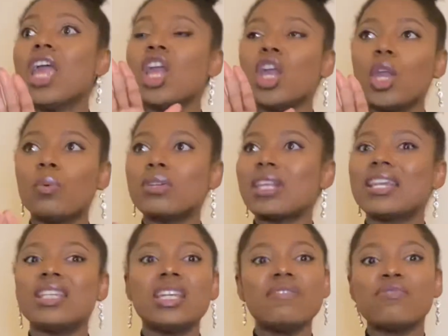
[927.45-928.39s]
I didn't
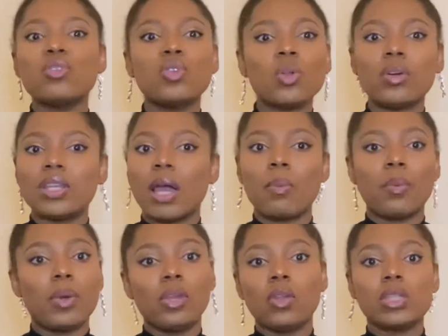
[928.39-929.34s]
even know that we
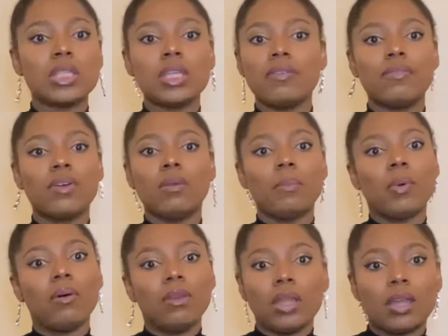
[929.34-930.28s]
were not even
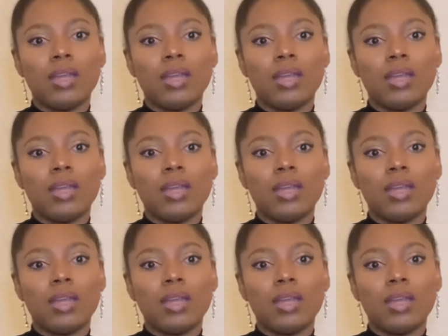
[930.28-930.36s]
balling.